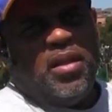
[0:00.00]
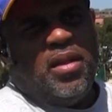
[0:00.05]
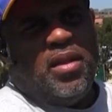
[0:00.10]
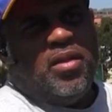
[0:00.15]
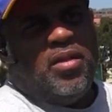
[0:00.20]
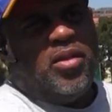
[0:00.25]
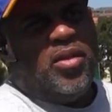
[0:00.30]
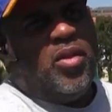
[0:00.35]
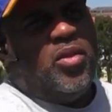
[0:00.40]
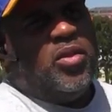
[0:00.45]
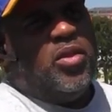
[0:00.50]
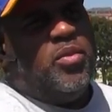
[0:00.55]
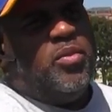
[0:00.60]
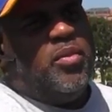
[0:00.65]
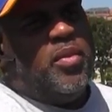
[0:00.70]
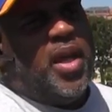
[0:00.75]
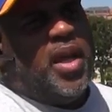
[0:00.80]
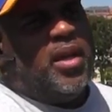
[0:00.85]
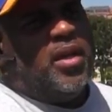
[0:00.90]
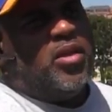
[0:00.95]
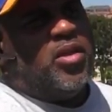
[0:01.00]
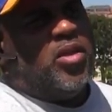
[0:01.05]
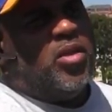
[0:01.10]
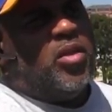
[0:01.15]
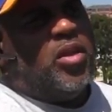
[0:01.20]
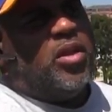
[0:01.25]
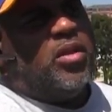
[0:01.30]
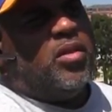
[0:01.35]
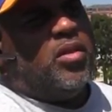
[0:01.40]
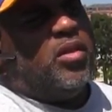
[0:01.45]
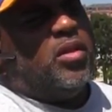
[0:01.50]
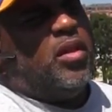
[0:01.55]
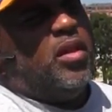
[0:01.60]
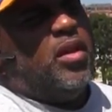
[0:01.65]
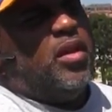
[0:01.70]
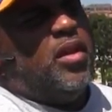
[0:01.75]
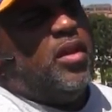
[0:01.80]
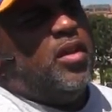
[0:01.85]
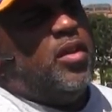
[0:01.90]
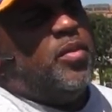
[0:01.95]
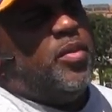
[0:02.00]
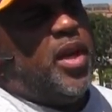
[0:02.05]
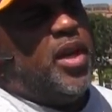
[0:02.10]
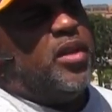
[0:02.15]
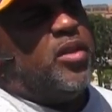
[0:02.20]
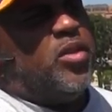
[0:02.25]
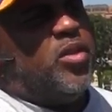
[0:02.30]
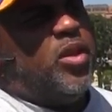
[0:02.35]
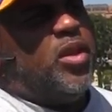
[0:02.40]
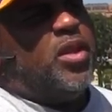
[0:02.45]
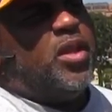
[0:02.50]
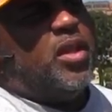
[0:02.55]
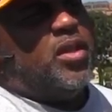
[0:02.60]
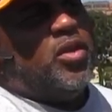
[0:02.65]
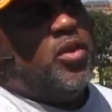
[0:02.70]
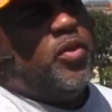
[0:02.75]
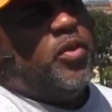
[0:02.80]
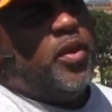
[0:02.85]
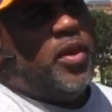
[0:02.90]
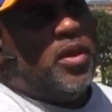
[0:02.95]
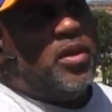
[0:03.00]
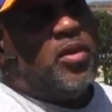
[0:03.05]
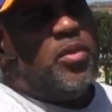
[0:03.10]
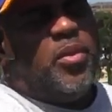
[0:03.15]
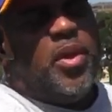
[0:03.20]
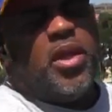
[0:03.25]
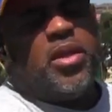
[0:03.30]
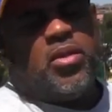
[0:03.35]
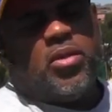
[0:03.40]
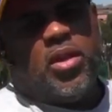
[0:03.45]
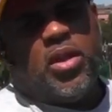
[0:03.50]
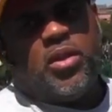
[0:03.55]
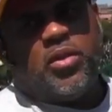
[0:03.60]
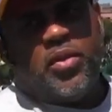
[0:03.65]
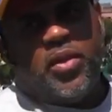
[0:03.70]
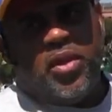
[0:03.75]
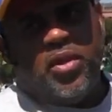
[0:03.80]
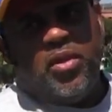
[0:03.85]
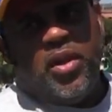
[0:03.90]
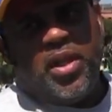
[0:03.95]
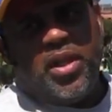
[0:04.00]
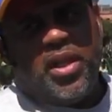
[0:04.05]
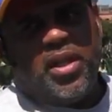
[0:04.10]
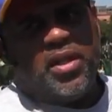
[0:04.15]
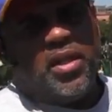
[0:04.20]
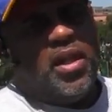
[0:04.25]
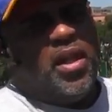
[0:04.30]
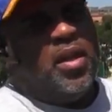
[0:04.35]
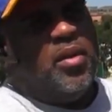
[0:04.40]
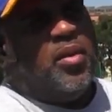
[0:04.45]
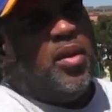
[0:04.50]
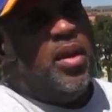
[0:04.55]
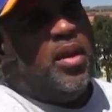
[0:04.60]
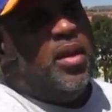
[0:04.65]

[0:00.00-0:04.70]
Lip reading: And so you make a choice. You make a choice that you feel is the best choice for you at that time.